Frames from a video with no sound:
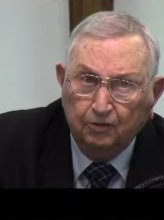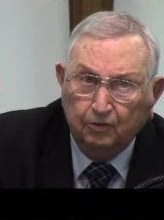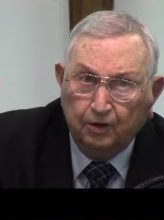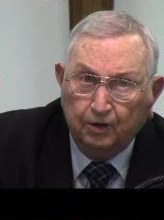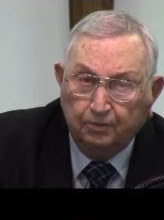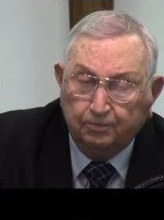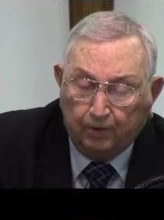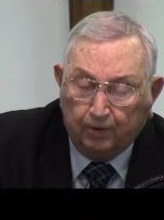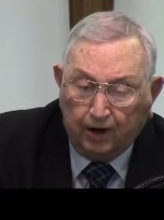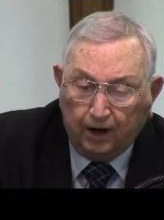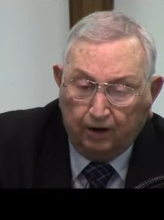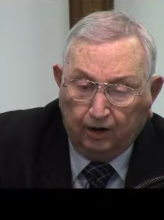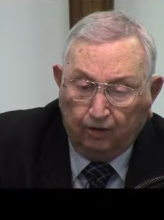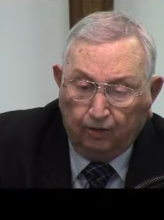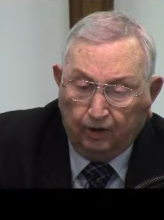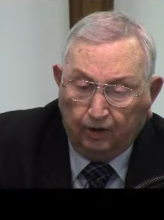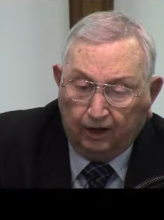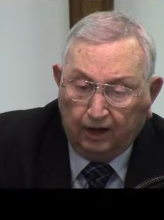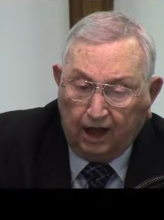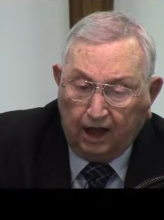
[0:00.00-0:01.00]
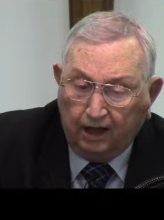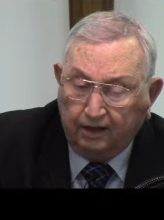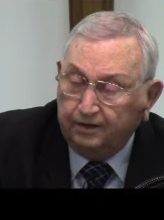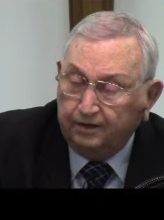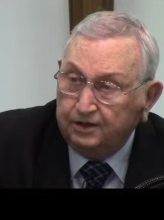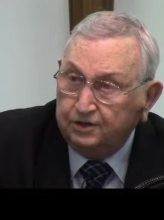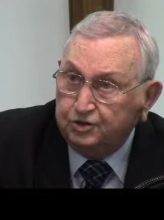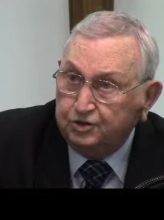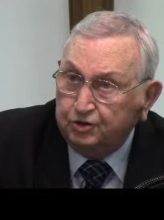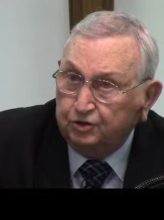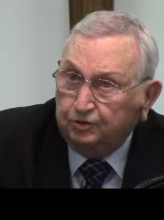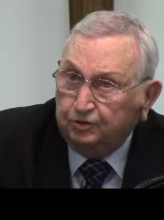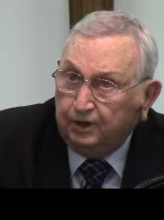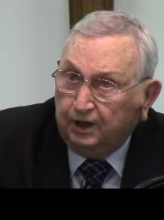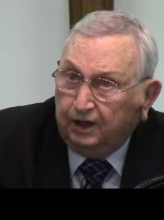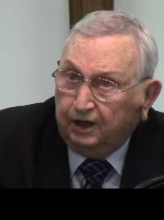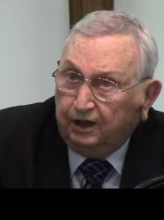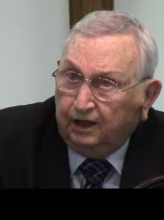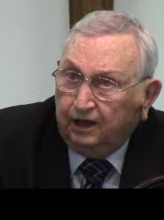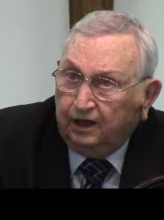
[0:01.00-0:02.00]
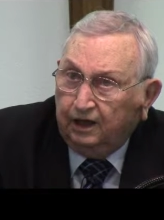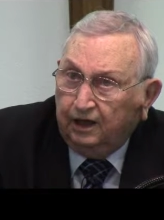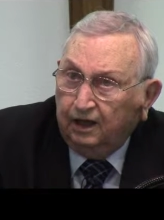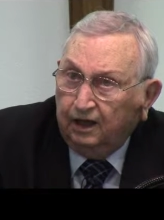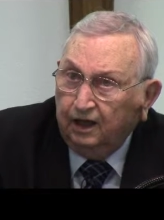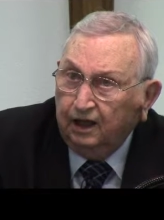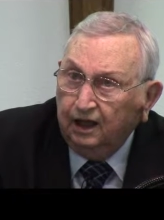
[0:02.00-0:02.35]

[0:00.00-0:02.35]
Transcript: We pray, Lord God, that you will uh,